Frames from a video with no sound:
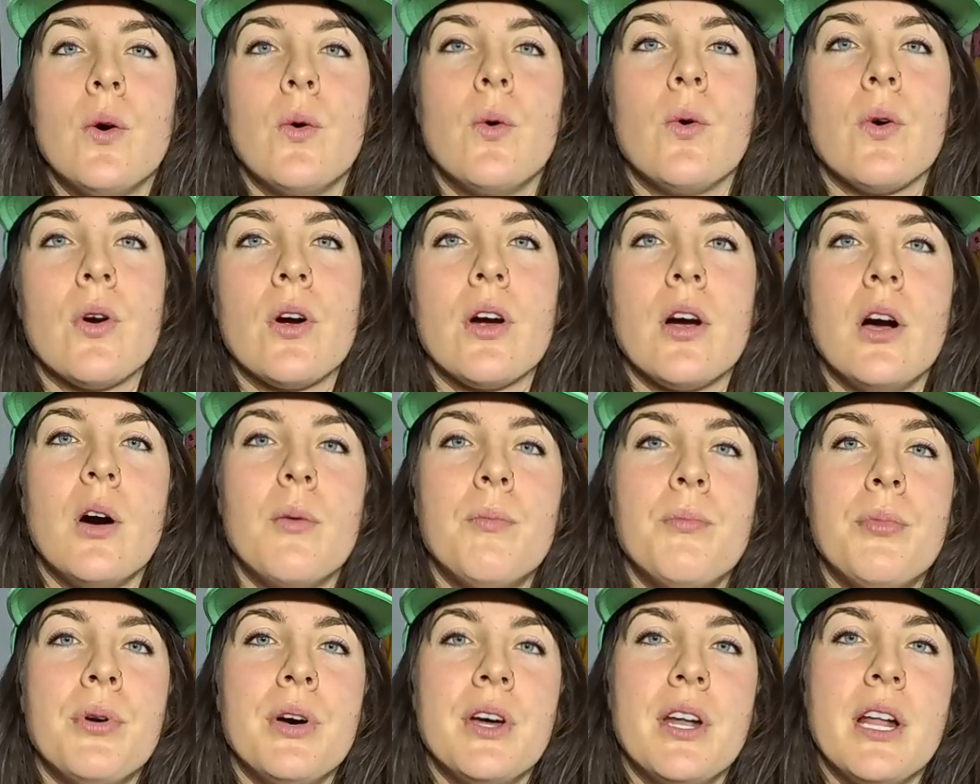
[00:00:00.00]
or
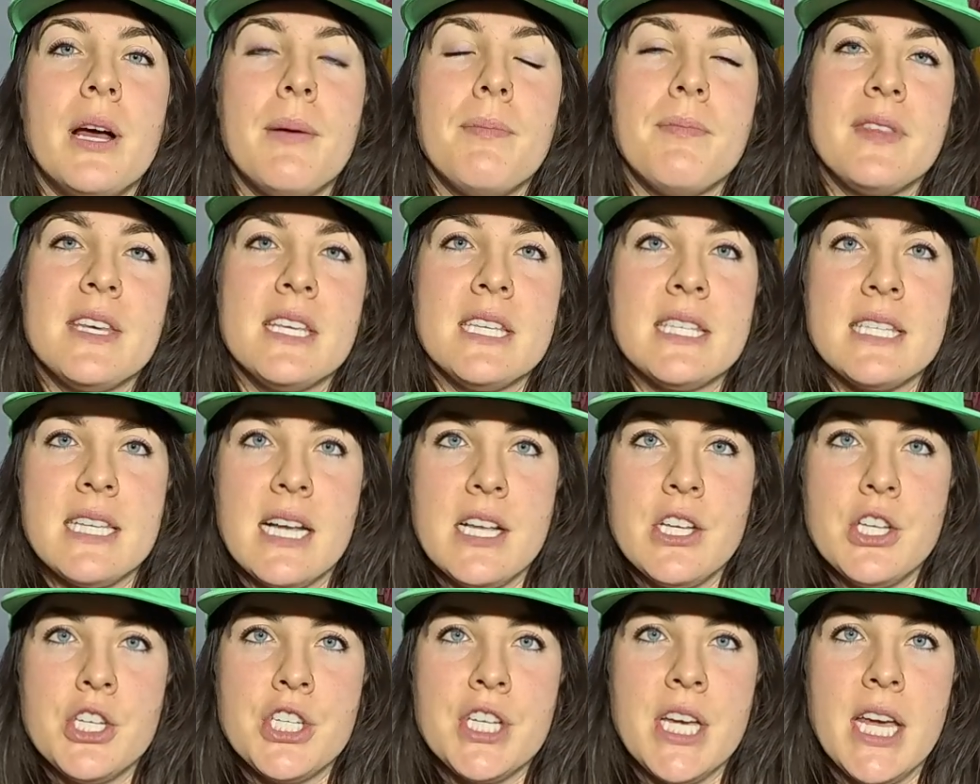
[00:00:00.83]
I'll put up the
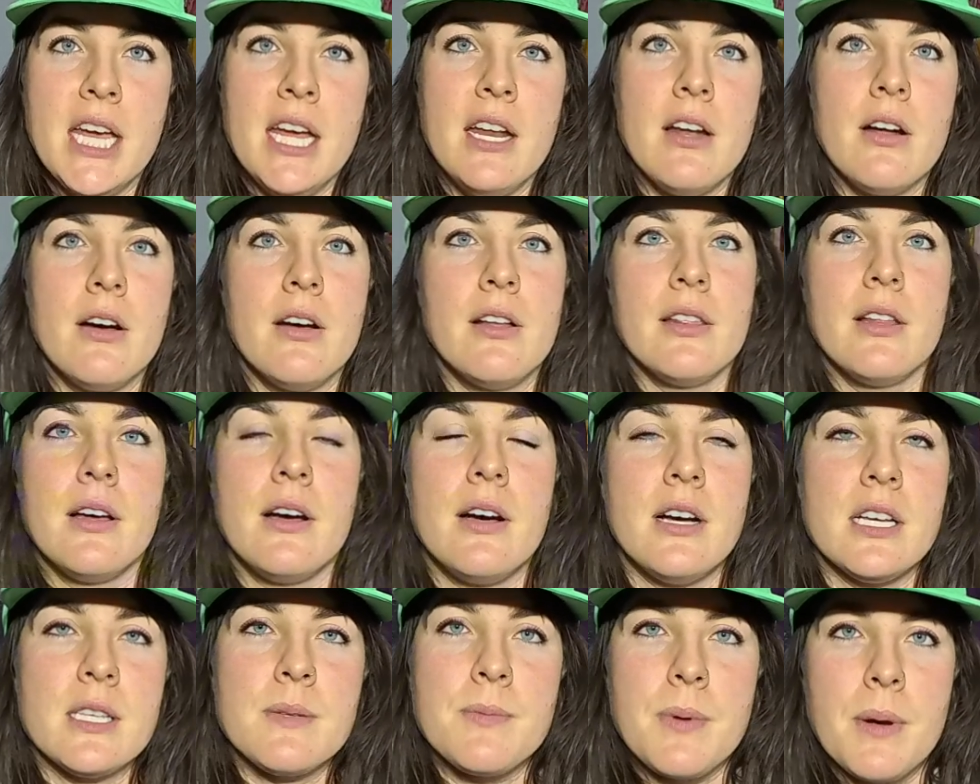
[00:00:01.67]
sunshade on the
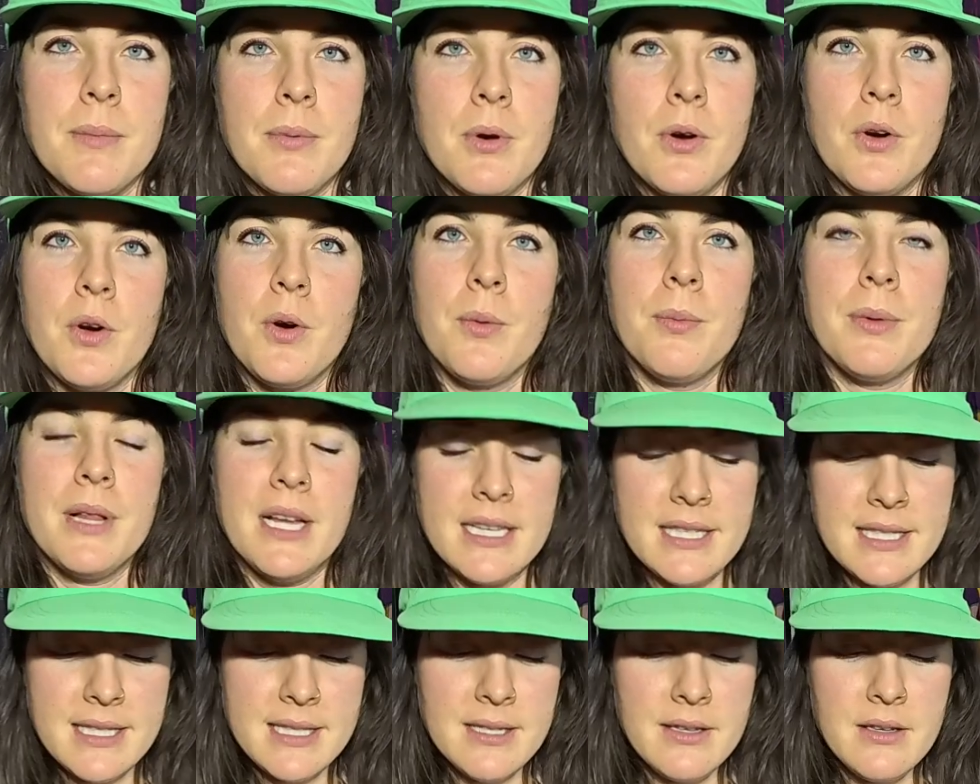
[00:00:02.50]
Osprey Poco
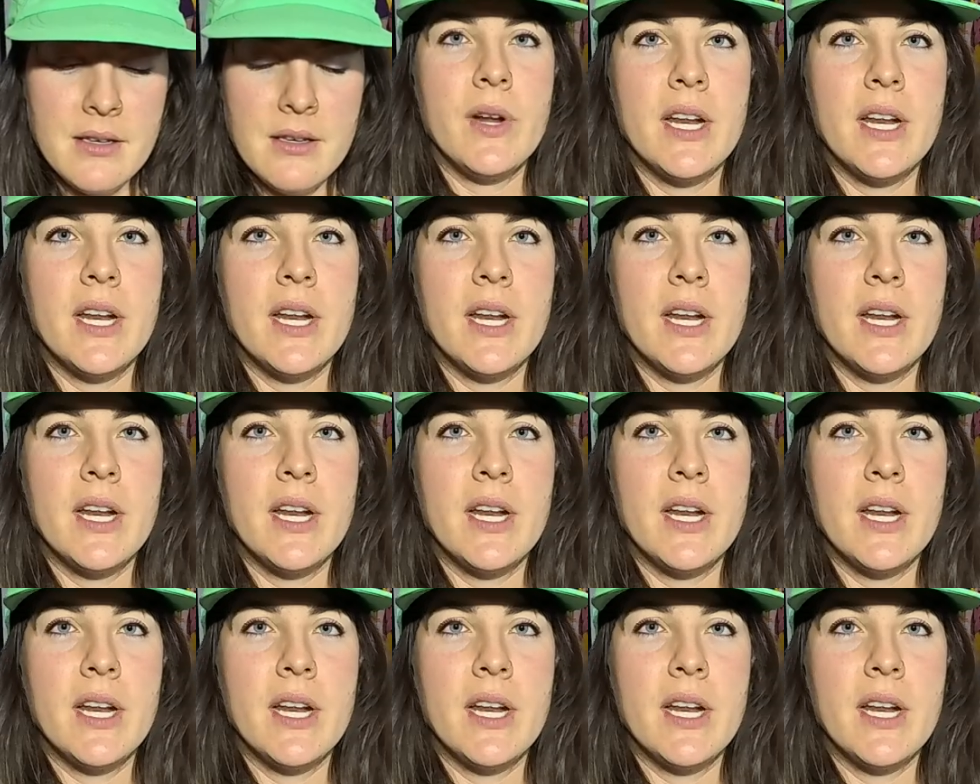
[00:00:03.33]
Plus.